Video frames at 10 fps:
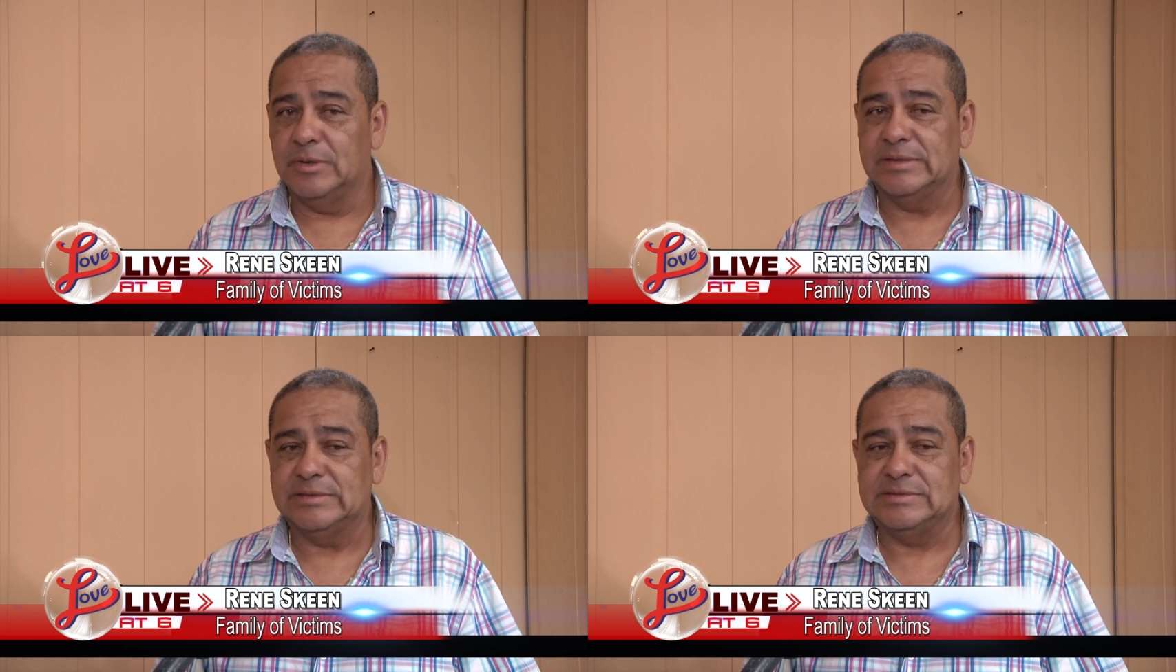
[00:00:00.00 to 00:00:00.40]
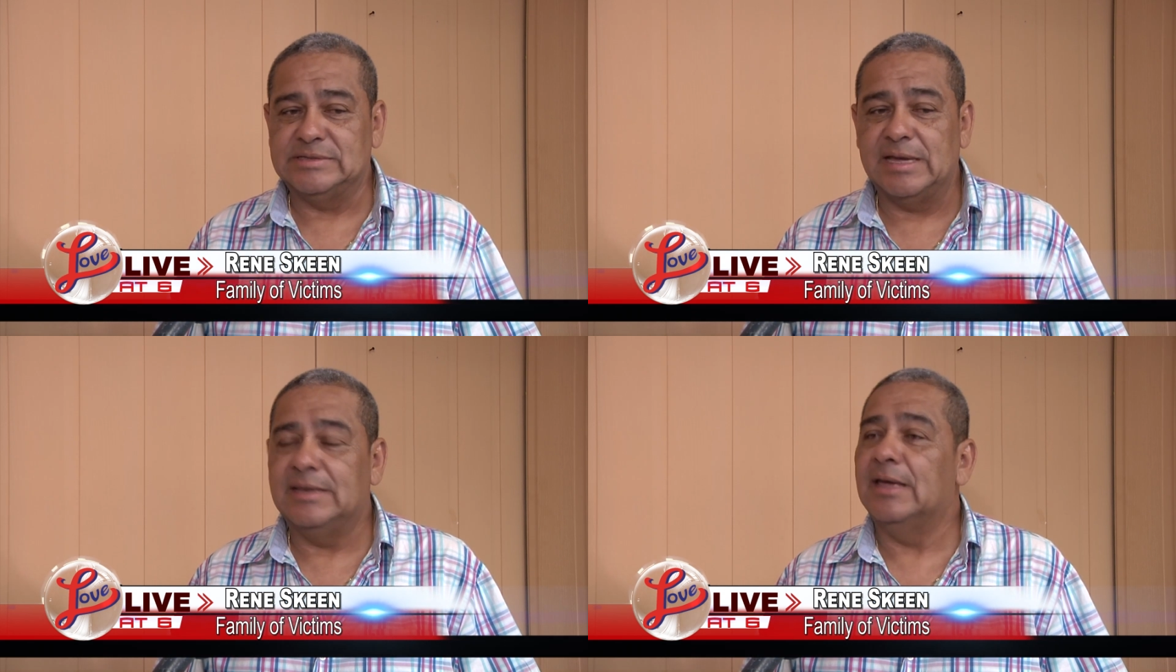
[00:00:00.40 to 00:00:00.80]
with
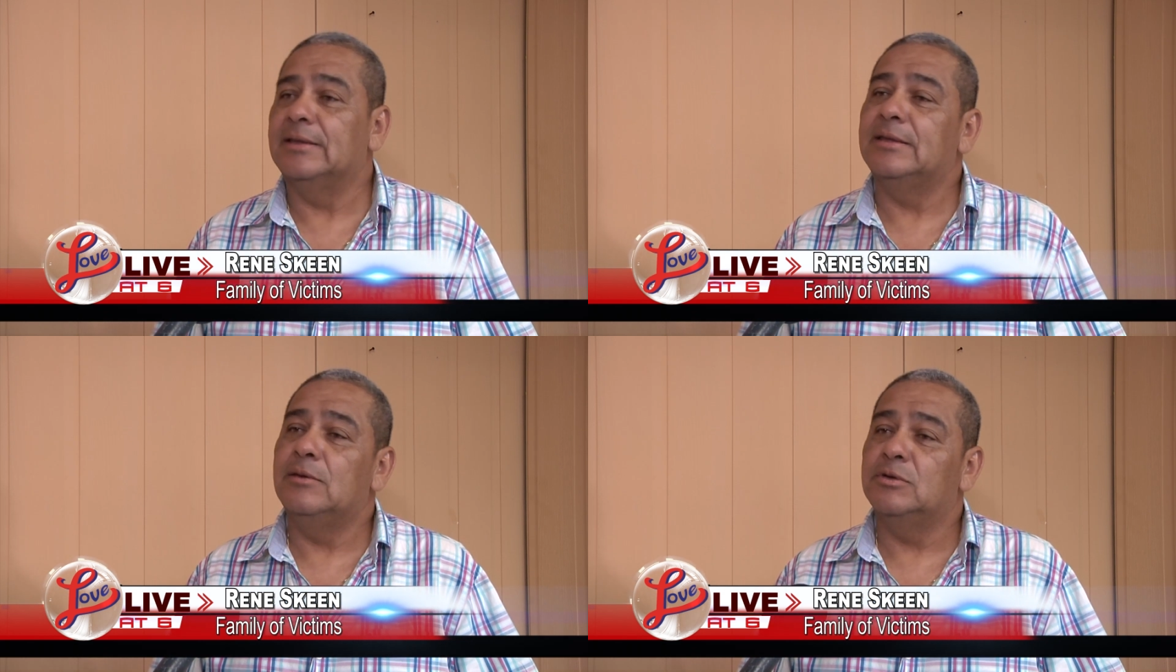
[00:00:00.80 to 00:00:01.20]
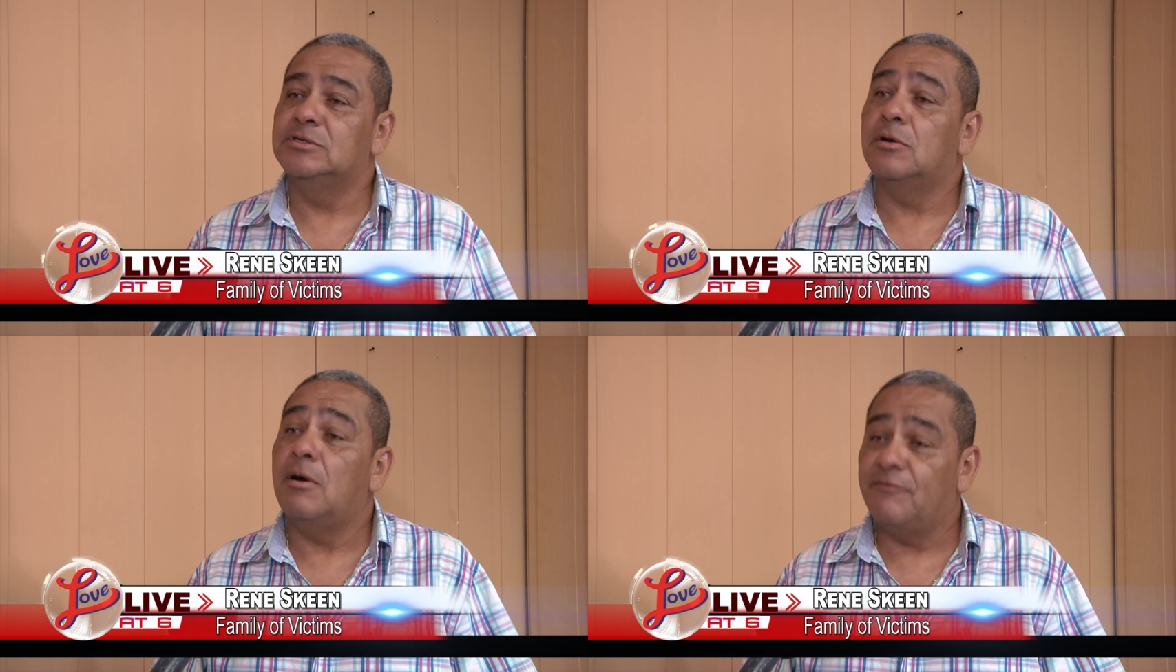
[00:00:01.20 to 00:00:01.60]
saying that he
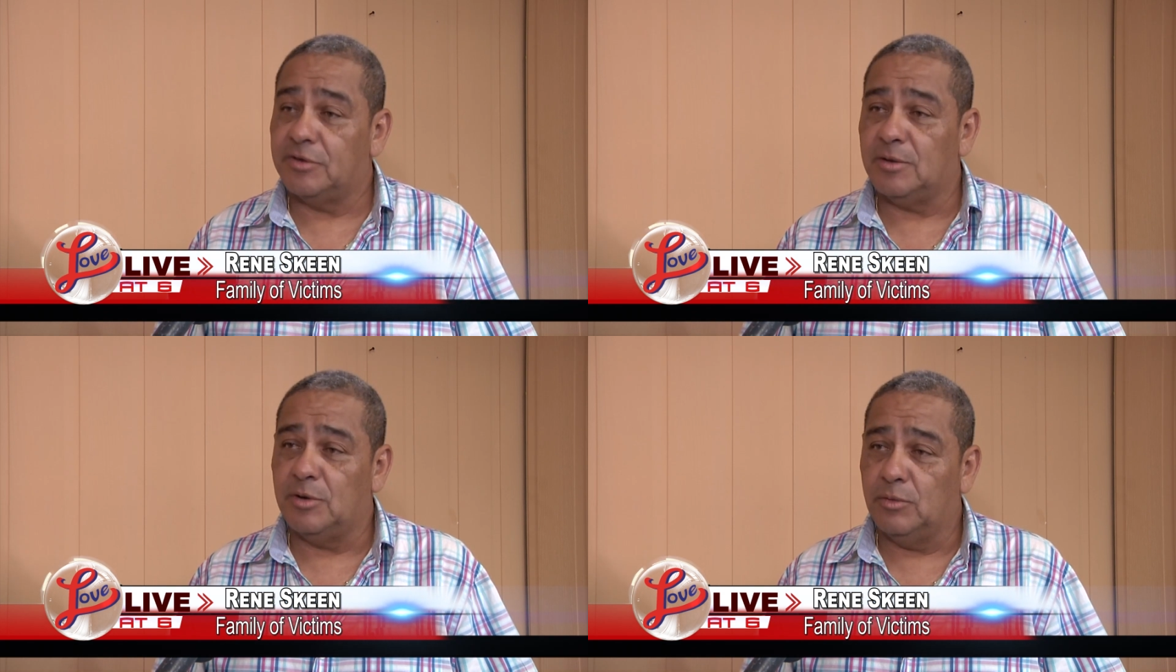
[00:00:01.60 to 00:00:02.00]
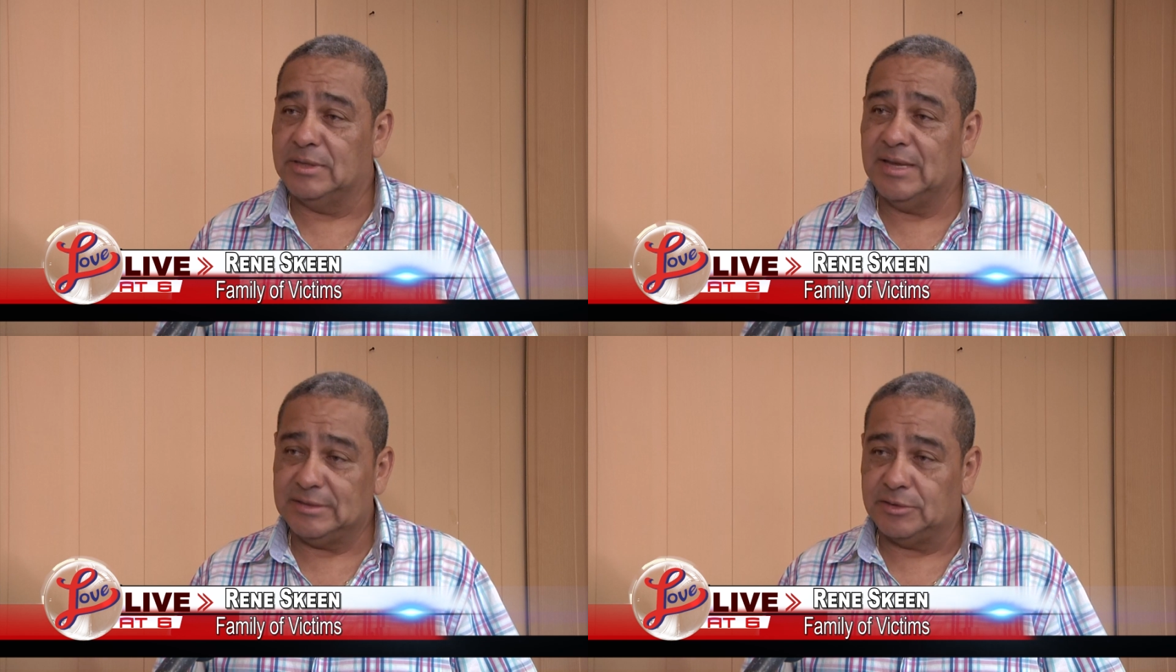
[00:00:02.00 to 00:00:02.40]
wasn't comfortable
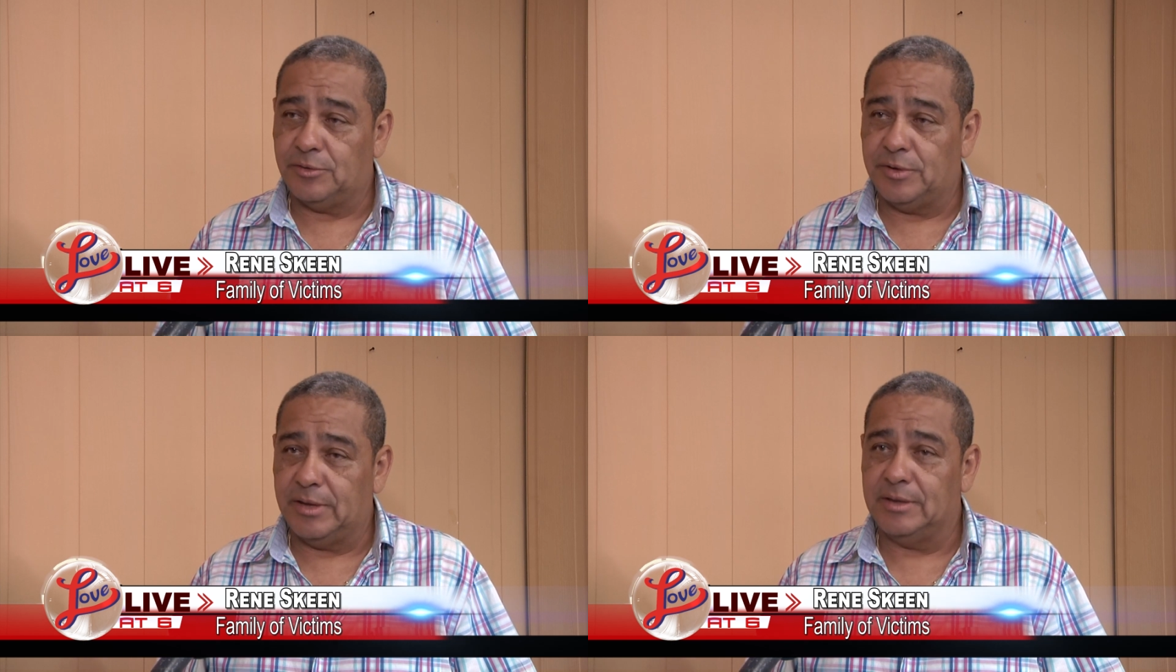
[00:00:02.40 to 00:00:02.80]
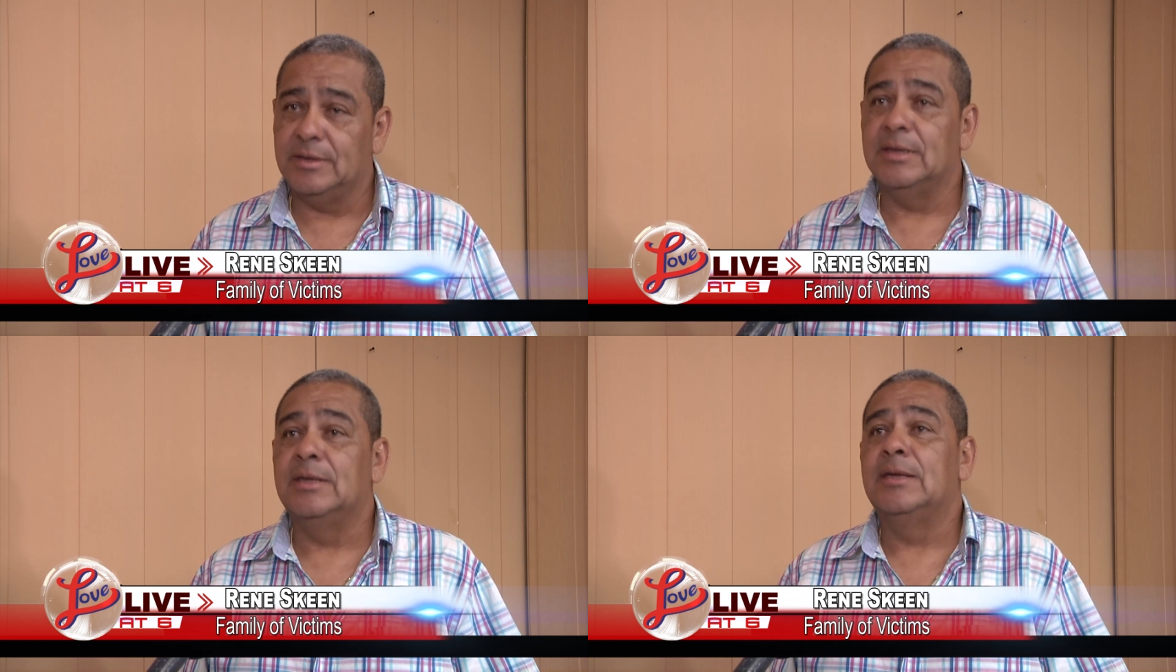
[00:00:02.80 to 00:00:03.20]
with that
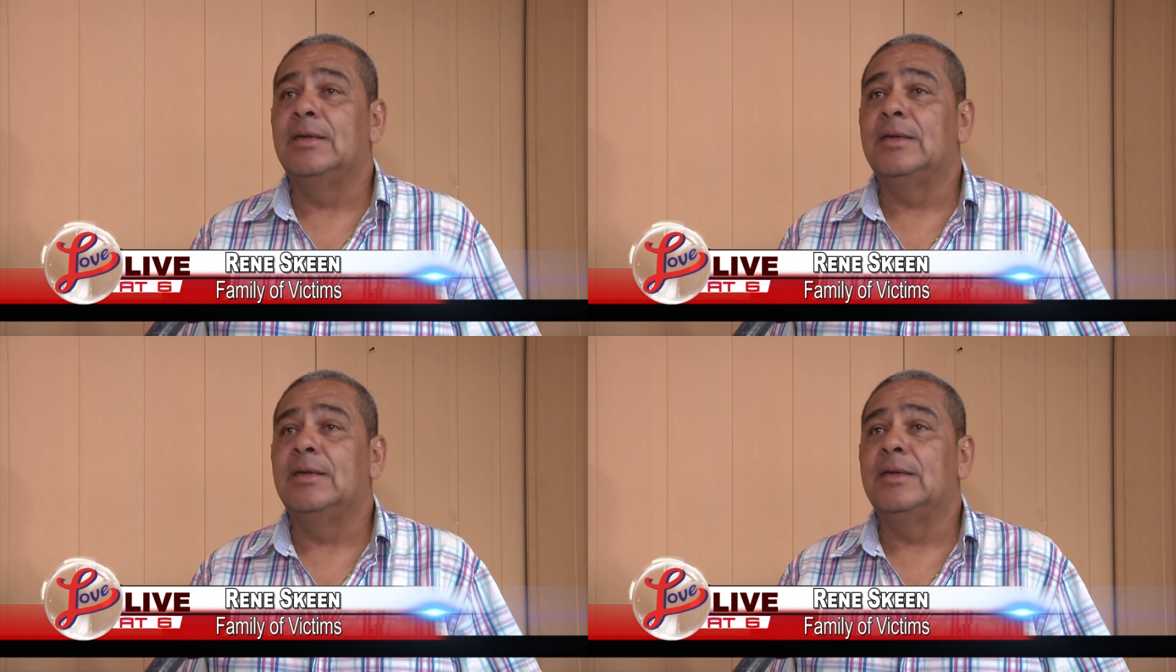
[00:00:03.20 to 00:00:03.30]
attorney.